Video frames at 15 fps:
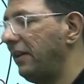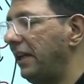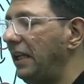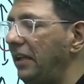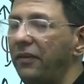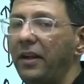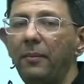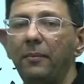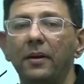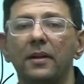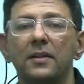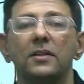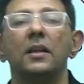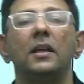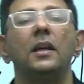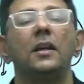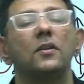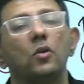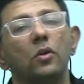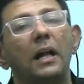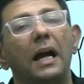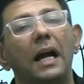very famous.
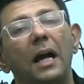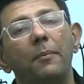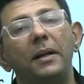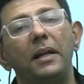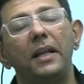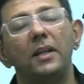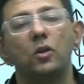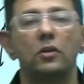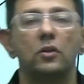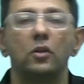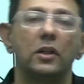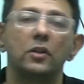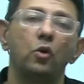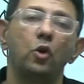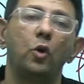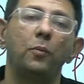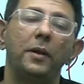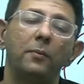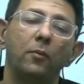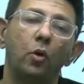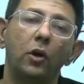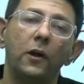So diabetes also is going to
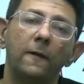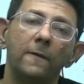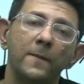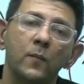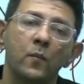be more